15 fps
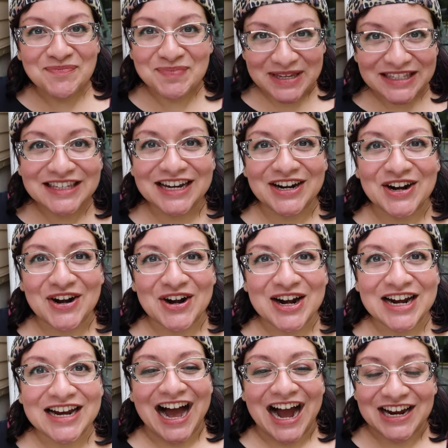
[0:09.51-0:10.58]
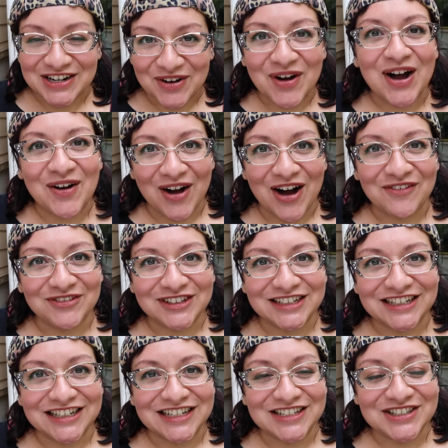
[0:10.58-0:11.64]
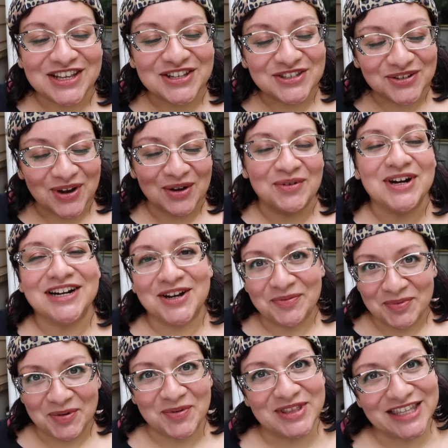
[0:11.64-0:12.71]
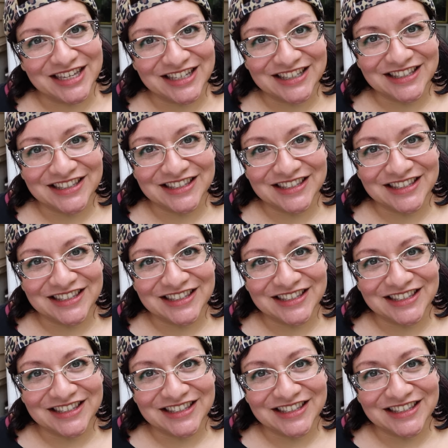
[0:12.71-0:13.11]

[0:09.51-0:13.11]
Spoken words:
have been there. I know how awful it is, so I want to help you with it.